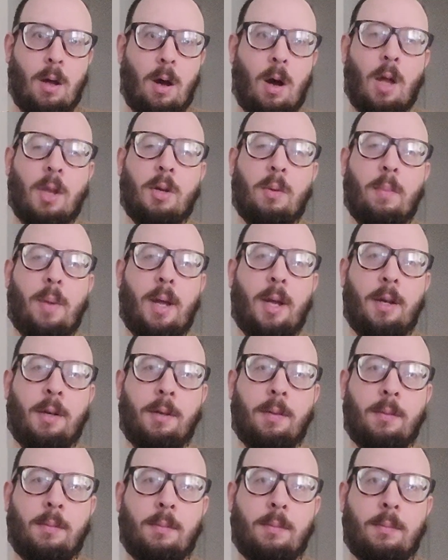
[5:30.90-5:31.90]
Other
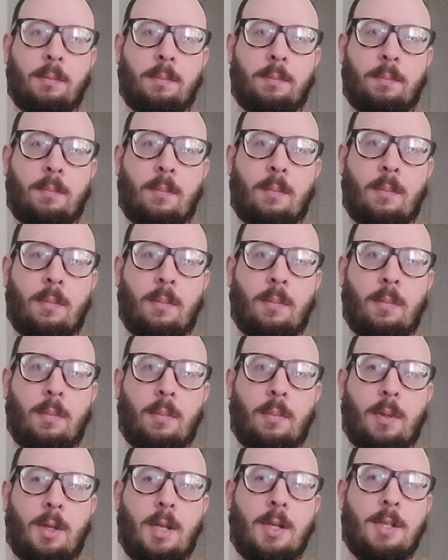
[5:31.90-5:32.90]
men
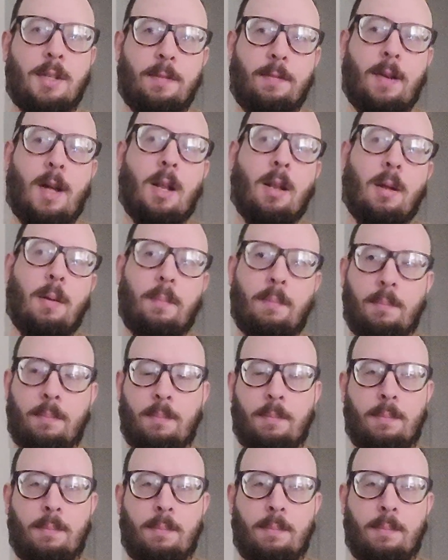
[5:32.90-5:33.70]
can develop